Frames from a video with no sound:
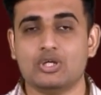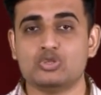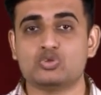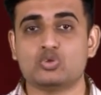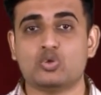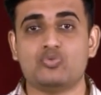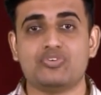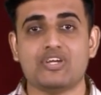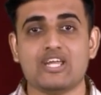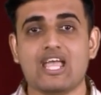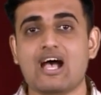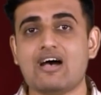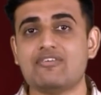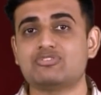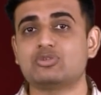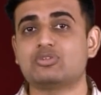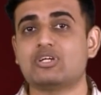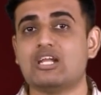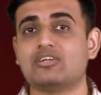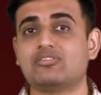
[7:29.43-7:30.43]
So we
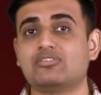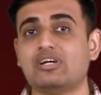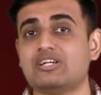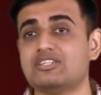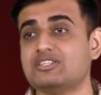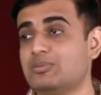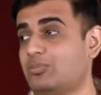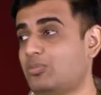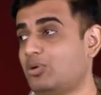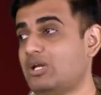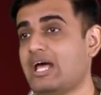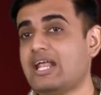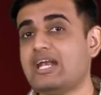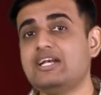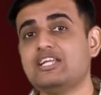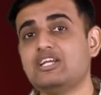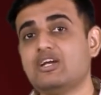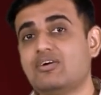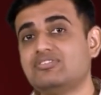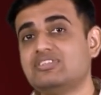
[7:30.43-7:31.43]
have to calculate the
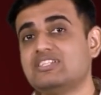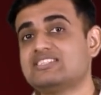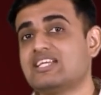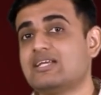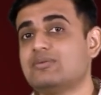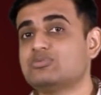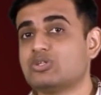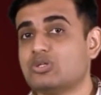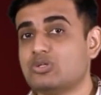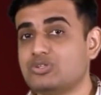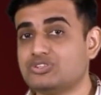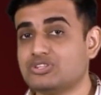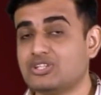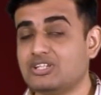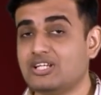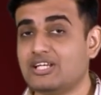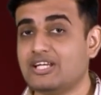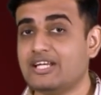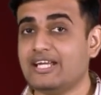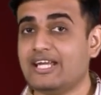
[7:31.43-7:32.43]
molarity of the same
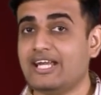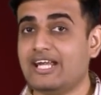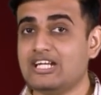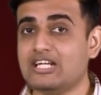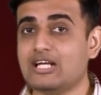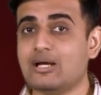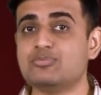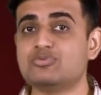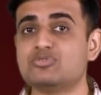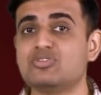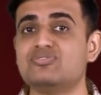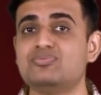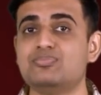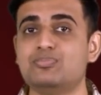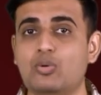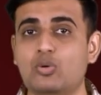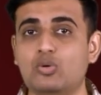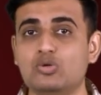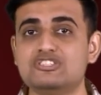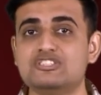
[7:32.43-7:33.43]
solution in terms of
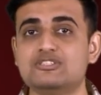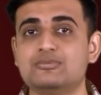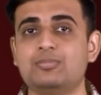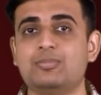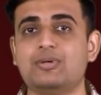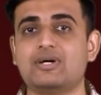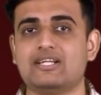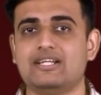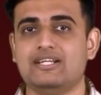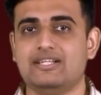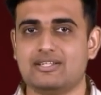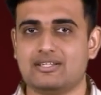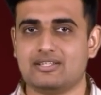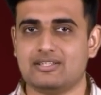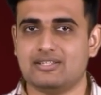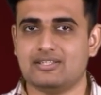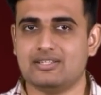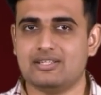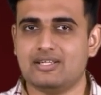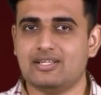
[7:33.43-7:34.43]
moles per liter.
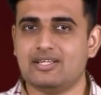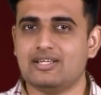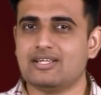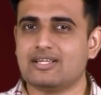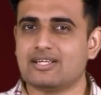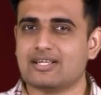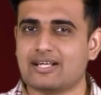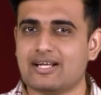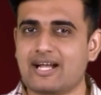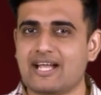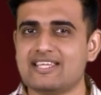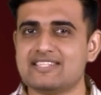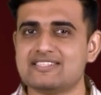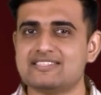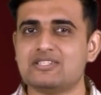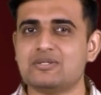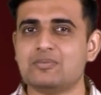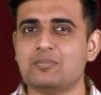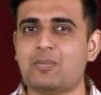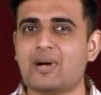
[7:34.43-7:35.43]

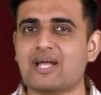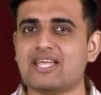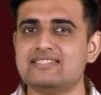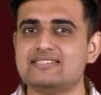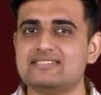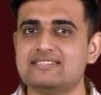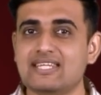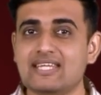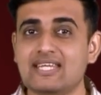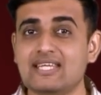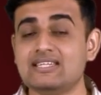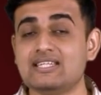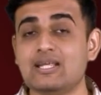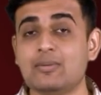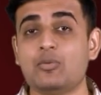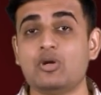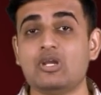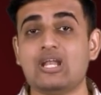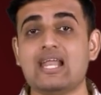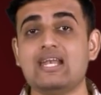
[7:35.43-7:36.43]
Guys, by seeing
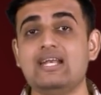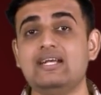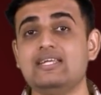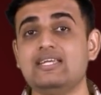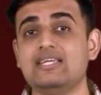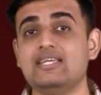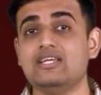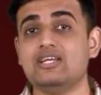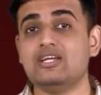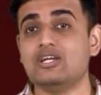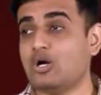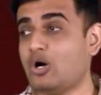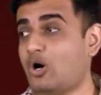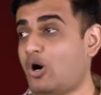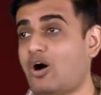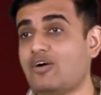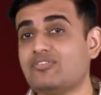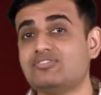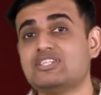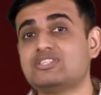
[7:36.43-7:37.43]
the molality
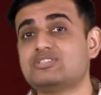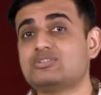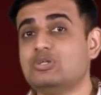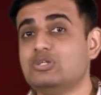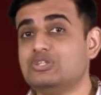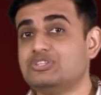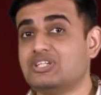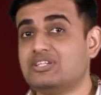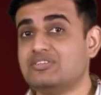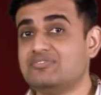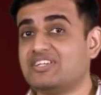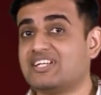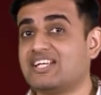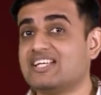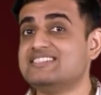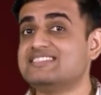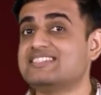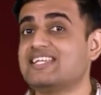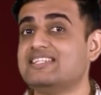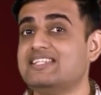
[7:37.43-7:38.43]
of this solution, we
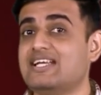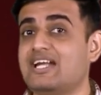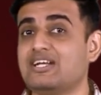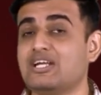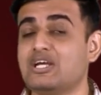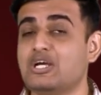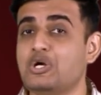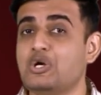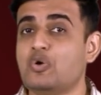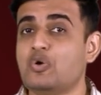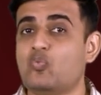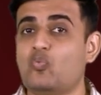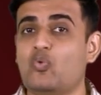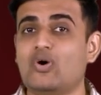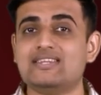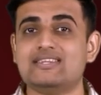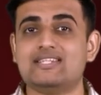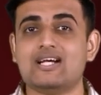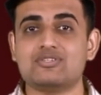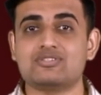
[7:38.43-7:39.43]
can say that
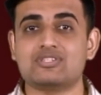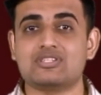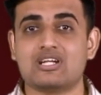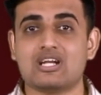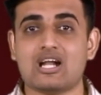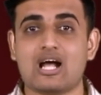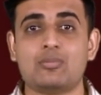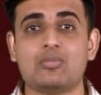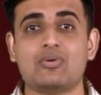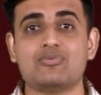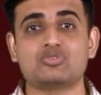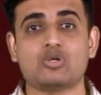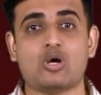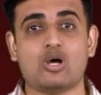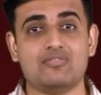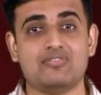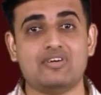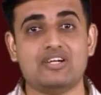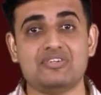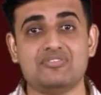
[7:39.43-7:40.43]
1000 grams of
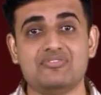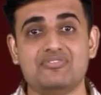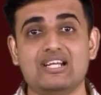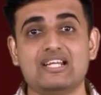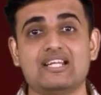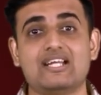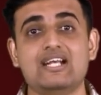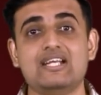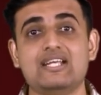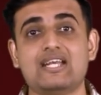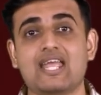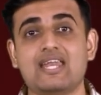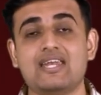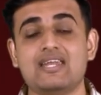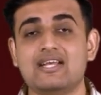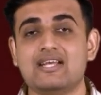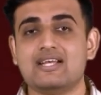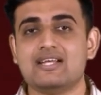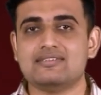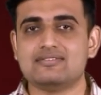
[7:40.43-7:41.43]
solvent will
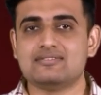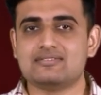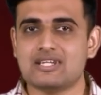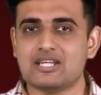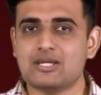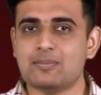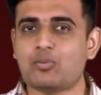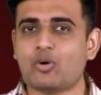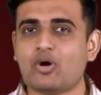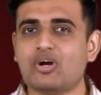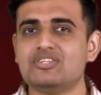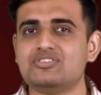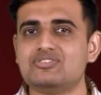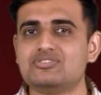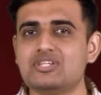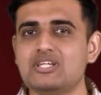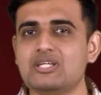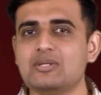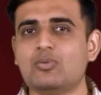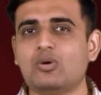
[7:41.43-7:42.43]
contain
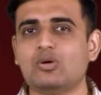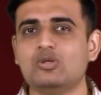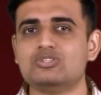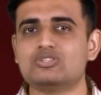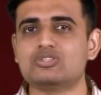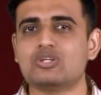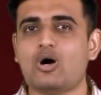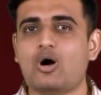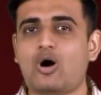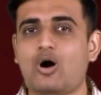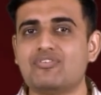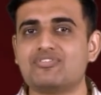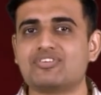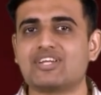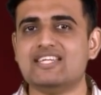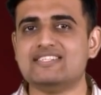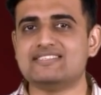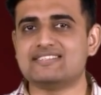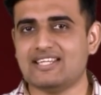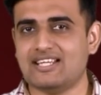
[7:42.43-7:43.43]
3.3 moles of
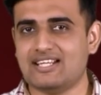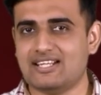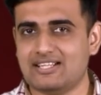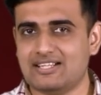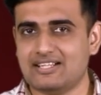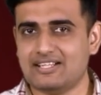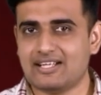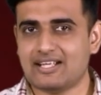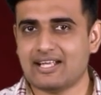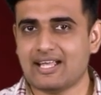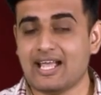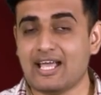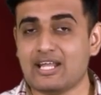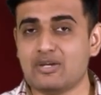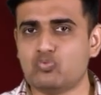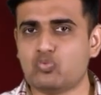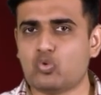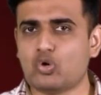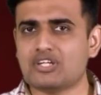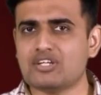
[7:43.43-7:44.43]
KCl.
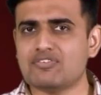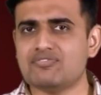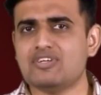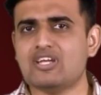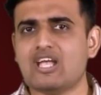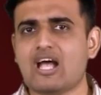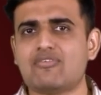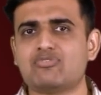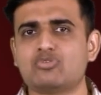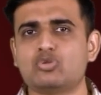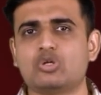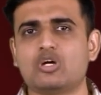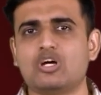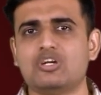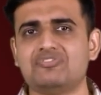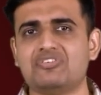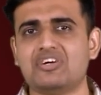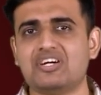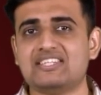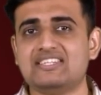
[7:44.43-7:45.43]
And what if we have to
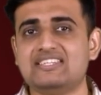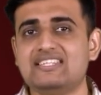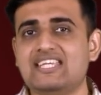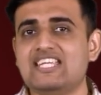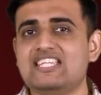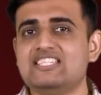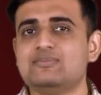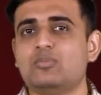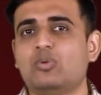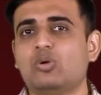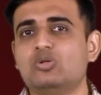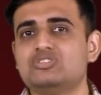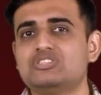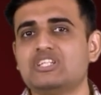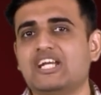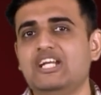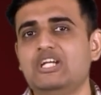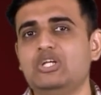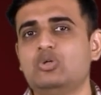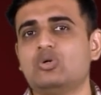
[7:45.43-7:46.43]
convert these moles
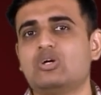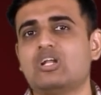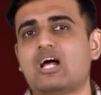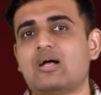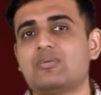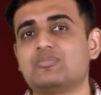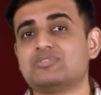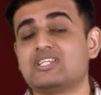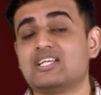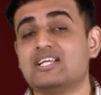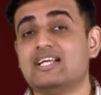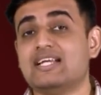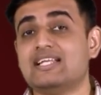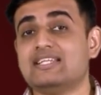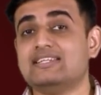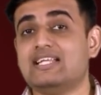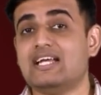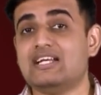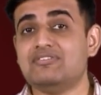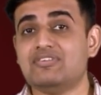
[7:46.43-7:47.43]
into grams?
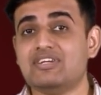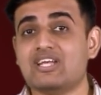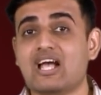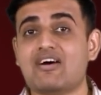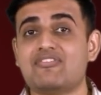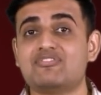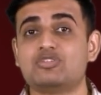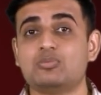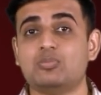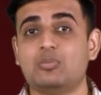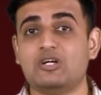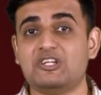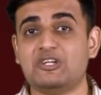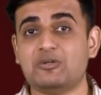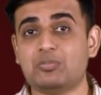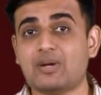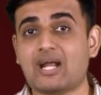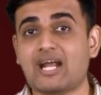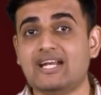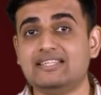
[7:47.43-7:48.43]
Then we have to
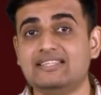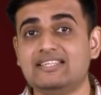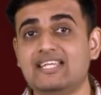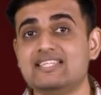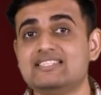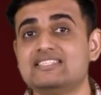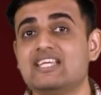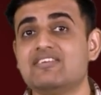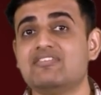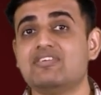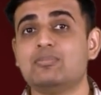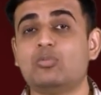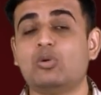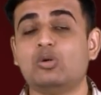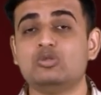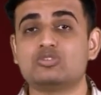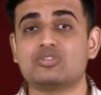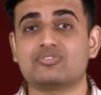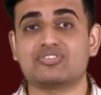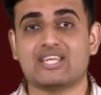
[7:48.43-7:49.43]
multiply these given
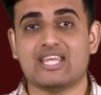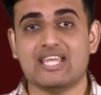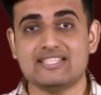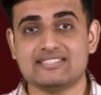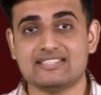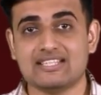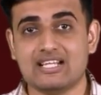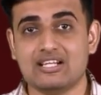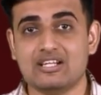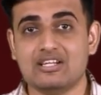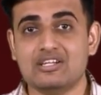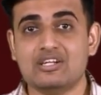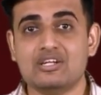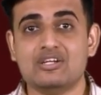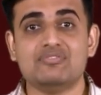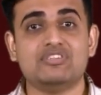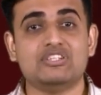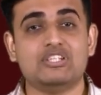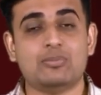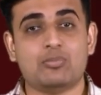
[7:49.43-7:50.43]
moles of KCl
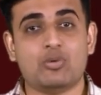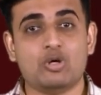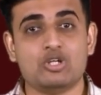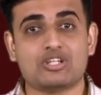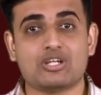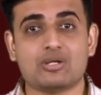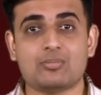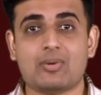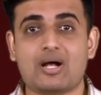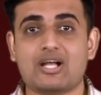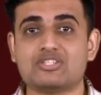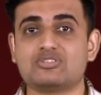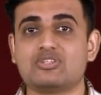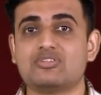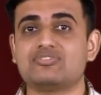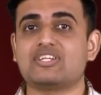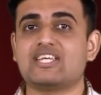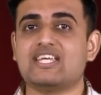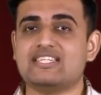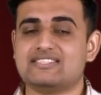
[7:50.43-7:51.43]
with the molecular mass
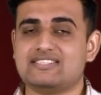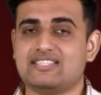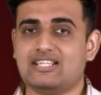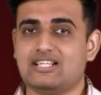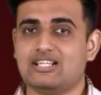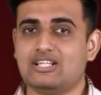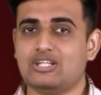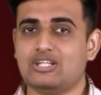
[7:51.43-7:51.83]
of KCl.